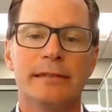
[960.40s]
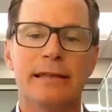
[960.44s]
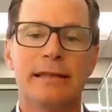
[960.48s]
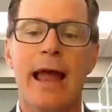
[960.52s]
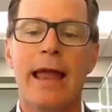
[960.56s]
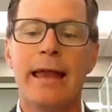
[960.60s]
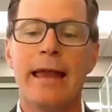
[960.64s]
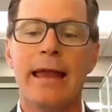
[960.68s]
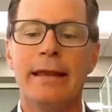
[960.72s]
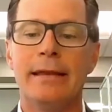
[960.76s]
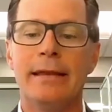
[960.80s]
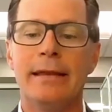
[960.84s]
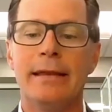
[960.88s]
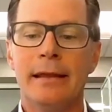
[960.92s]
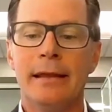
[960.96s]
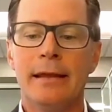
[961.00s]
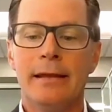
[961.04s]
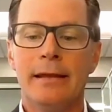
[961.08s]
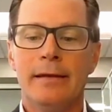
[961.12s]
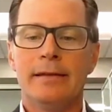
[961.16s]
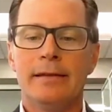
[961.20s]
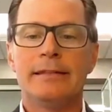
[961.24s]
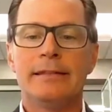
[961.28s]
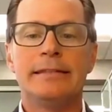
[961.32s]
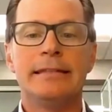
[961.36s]
site
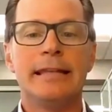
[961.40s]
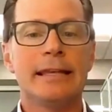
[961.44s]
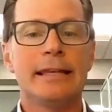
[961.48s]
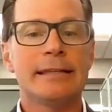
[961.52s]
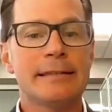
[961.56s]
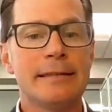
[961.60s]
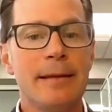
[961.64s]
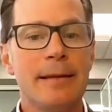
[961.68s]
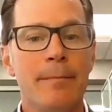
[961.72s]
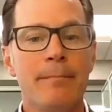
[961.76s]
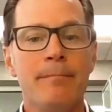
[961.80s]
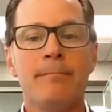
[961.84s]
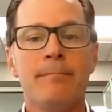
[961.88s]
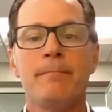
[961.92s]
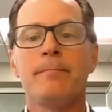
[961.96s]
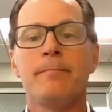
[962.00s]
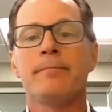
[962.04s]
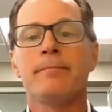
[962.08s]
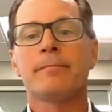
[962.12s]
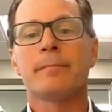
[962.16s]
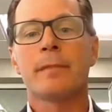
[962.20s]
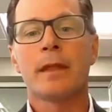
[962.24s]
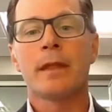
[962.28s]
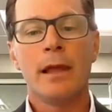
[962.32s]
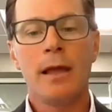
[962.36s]
system
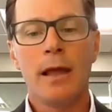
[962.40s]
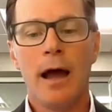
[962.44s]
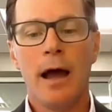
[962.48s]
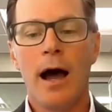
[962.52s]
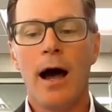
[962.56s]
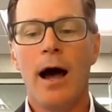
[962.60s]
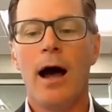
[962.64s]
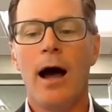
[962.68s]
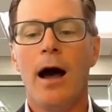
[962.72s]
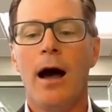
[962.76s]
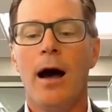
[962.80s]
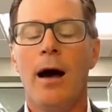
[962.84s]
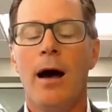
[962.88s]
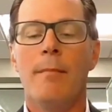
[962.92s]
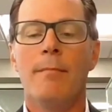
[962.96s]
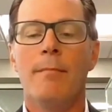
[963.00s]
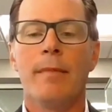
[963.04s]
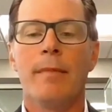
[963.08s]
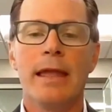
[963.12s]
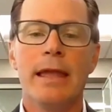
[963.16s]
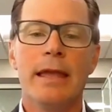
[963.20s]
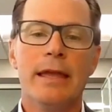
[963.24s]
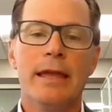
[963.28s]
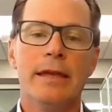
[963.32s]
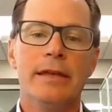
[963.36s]

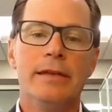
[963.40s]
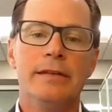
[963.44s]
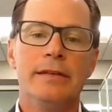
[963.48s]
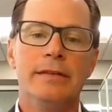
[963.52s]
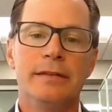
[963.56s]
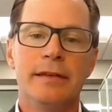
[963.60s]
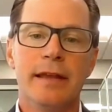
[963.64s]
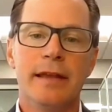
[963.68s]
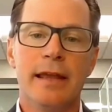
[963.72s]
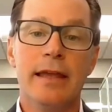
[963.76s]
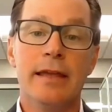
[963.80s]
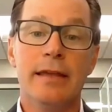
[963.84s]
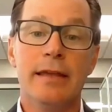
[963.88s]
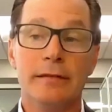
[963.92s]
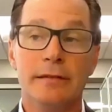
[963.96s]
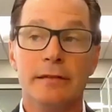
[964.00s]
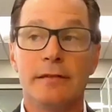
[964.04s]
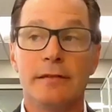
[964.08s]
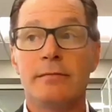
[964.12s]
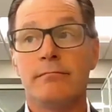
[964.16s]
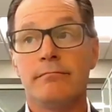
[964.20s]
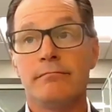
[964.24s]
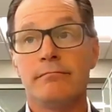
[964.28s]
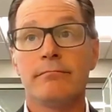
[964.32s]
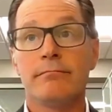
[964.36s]

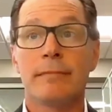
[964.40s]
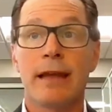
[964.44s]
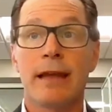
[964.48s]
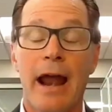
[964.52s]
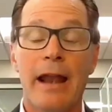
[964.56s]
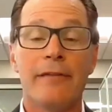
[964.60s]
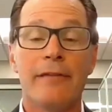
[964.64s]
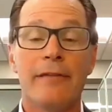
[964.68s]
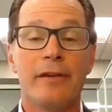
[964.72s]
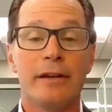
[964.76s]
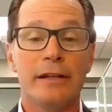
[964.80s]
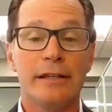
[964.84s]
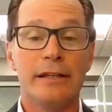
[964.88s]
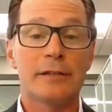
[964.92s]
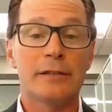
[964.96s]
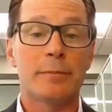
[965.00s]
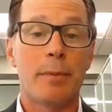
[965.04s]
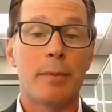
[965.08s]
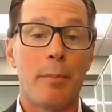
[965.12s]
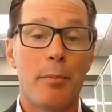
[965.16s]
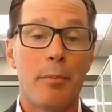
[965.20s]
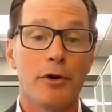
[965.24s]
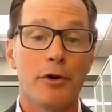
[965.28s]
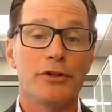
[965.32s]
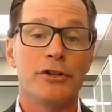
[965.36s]
is kind of a
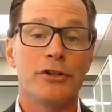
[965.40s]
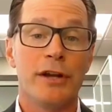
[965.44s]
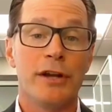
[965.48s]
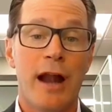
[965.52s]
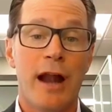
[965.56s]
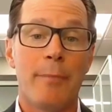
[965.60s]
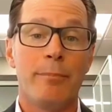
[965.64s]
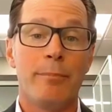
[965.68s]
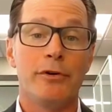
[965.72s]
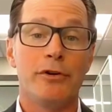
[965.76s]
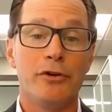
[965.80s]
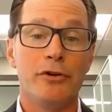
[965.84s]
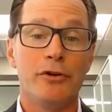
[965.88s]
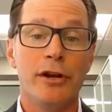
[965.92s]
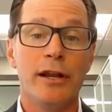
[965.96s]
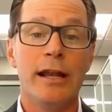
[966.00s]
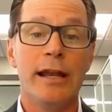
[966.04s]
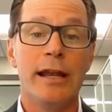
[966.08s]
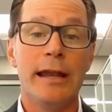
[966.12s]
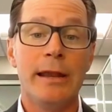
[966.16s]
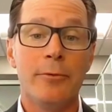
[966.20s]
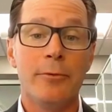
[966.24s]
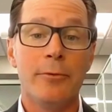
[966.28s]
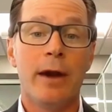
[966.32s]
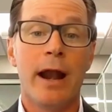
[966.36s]
disproportionate
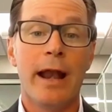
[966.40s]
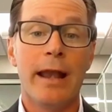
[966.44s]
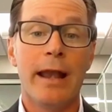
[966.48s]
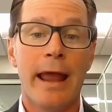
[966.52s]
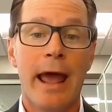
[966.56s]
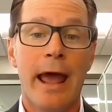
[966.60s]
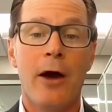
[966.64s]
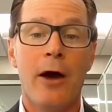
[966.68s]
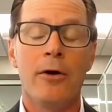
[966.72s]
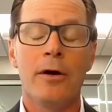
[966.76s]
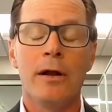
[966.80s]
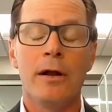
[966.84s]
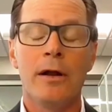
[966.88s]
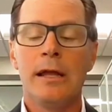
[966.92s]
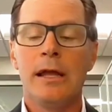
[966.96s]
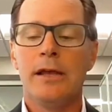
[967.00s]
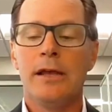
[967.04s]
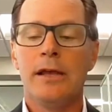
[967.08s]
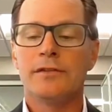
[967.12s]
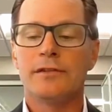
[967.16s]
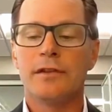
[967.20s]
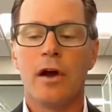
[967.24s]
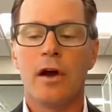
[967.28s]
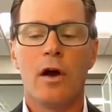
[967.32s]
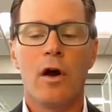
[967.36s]
opportunity right now.
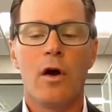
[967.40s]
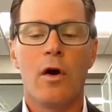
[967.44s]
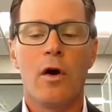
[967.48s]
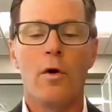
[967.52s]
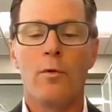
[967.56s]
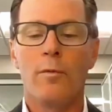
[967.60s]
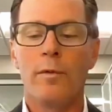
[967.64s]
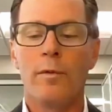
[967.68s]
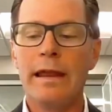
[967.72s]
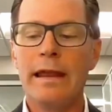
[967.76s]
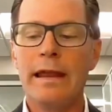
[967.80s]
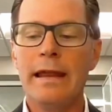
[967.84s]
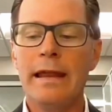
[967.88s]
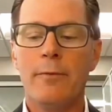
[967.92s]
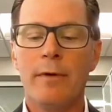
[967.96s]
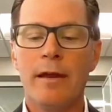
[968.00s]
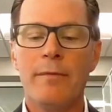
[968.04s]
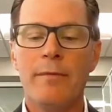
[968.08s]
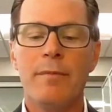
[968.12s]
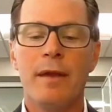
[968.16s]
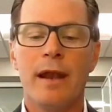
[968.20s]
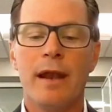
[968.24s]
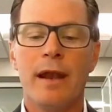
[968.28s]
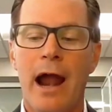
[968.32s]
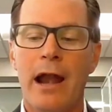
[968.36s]
So
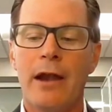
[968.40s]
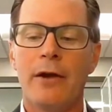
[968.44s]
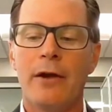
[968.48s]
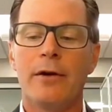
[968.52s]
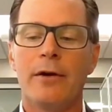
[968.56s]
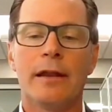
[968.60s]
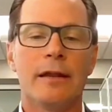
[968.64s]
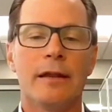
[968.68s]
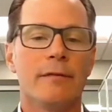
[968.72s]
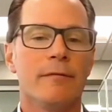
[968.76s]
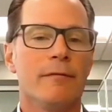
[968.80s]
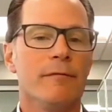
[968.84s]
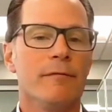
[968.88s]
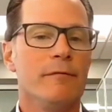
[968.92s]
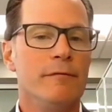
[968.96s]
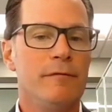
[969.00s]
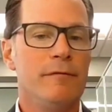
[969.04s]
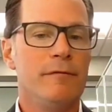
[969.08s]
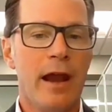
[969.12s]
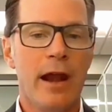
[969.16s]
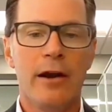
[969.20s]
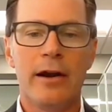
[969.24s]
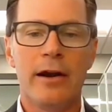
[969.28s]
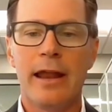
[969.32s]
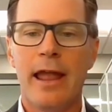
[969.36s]
we've been hiring
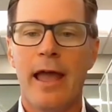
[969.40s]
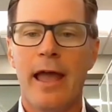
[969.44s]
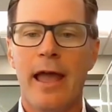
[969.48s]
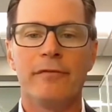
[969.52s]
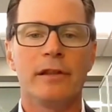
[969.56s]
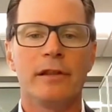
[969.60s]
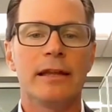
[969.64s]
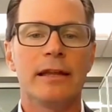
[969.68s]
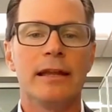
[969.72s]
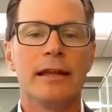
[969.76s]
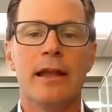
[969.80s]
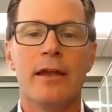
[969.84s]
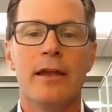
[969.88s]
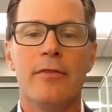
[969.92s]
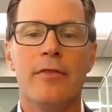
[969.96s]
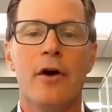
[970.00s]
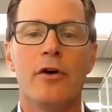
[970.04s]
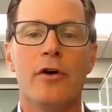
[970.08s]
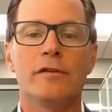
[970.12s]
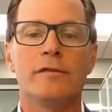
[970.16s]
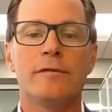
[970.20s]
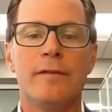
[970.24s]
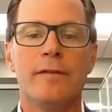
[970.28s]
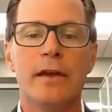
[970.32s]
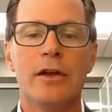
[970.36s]
very heavily in
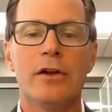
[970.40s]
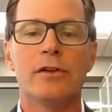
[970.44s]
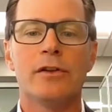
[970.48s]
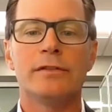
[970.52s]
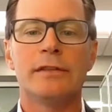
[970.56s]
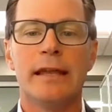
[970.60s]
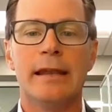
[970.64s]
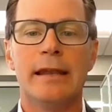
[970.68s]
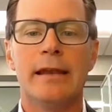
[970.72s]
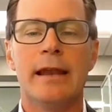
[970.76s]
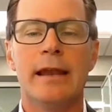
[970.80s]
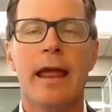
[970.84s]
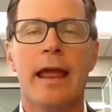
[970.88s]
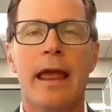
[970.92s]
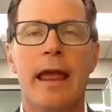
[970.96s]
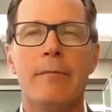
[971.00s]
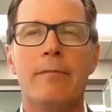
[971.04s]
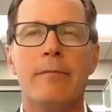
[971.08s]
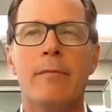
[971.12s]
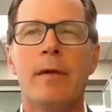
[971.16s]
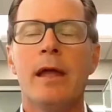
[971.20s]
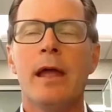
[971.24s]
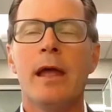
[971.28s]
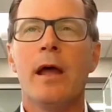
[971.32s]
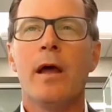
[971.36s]
those fields,
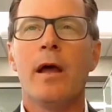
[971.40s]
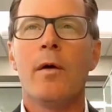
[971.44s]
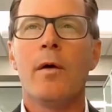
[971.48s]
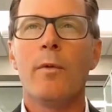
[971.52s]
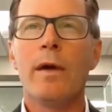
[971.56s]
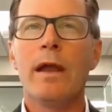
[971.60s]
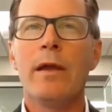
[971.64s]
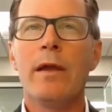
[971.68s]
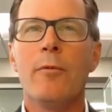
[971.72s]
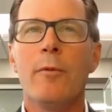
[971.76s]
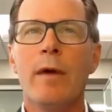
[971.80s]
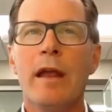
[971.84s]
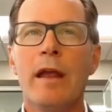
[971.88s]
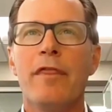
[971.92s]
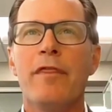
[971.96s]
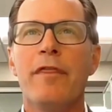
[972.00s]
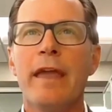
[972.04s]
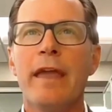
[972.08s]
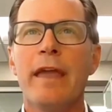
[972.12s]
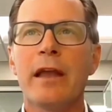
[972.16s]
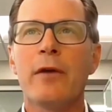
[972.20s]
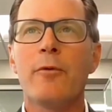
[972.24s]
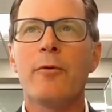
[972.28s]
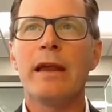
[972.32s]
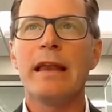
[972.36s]
and we
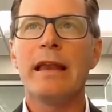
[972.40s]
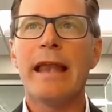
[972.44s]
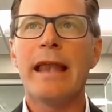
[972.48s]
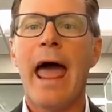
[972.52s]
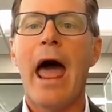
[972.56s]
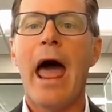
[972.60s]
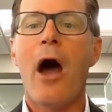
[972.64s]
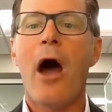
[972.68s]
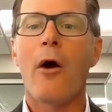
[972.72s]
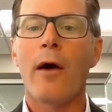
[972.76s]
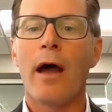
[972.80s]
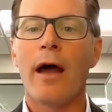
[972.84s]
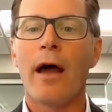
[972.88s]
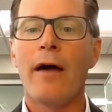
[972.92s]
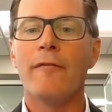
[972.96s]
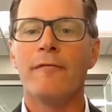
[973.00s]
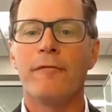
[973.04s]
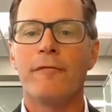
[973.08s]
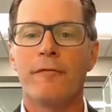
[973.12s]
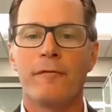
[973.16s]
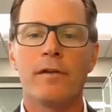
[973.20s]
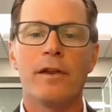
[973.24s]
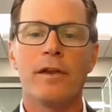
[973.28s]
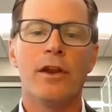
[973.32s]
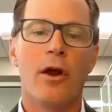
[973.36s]
think we now have
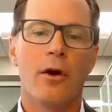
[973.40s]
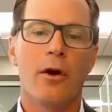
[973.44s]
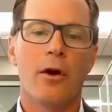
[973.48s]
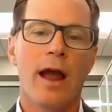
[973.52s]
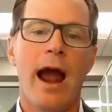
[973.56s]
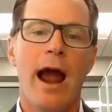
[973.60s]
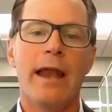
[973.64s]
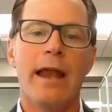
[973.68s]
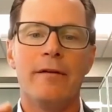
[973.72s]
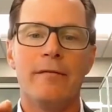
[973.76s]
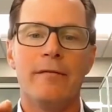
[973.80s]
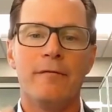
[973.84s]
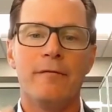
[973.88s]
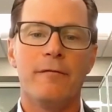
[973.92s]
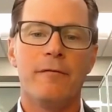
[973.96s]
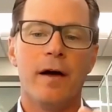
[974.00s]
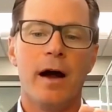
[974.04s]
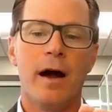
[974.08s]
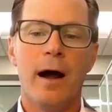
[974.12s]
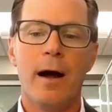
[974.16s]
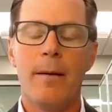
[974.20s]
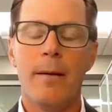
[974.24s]
kind of